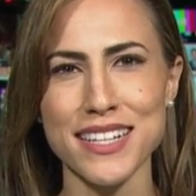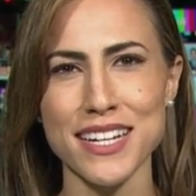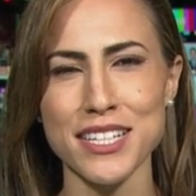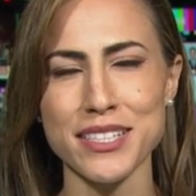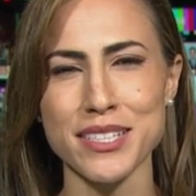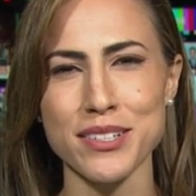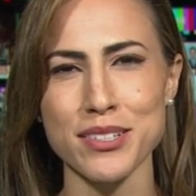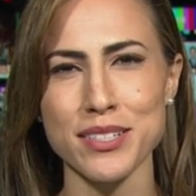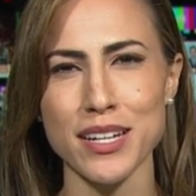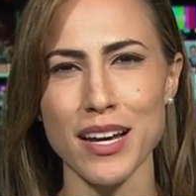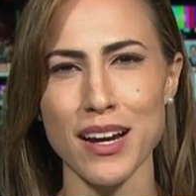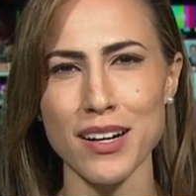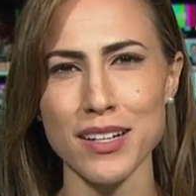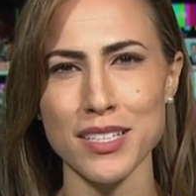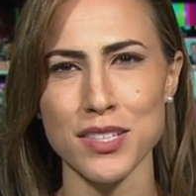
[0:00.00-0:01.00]
It is Thursday,
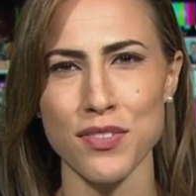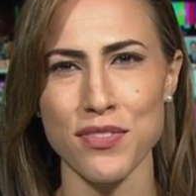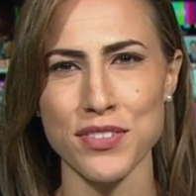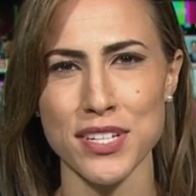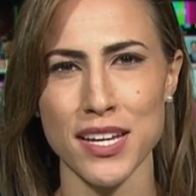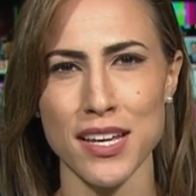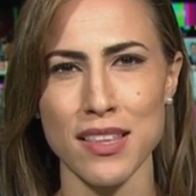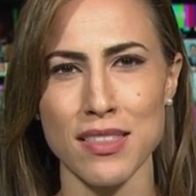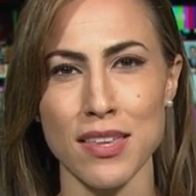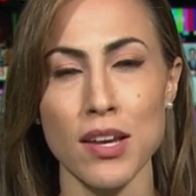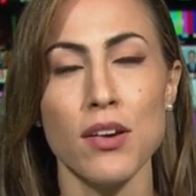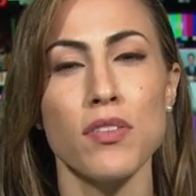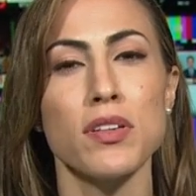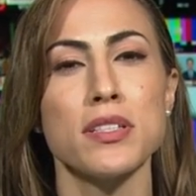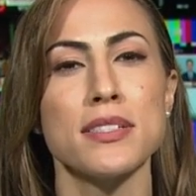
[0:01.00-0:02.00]
August 15th. Here are
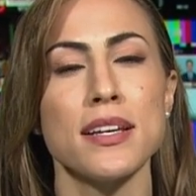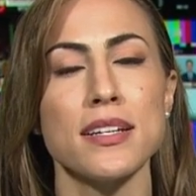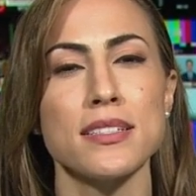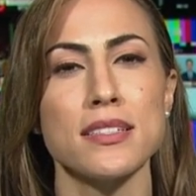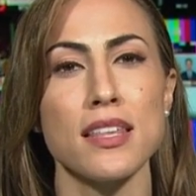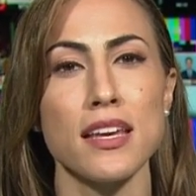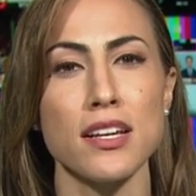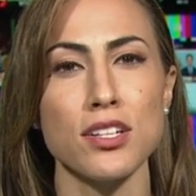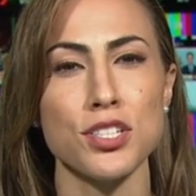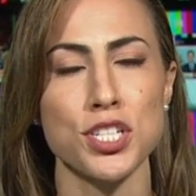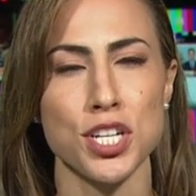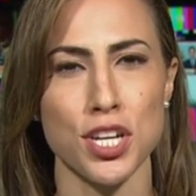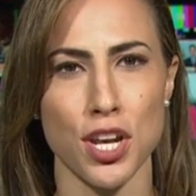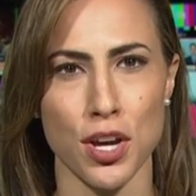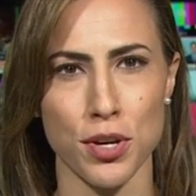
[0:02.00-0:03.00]
the six things to
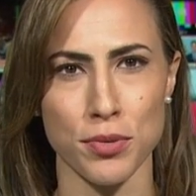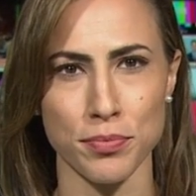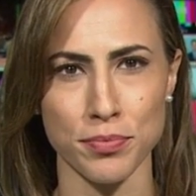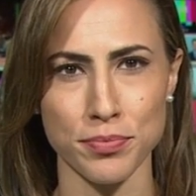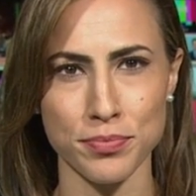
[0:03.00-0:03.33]
know.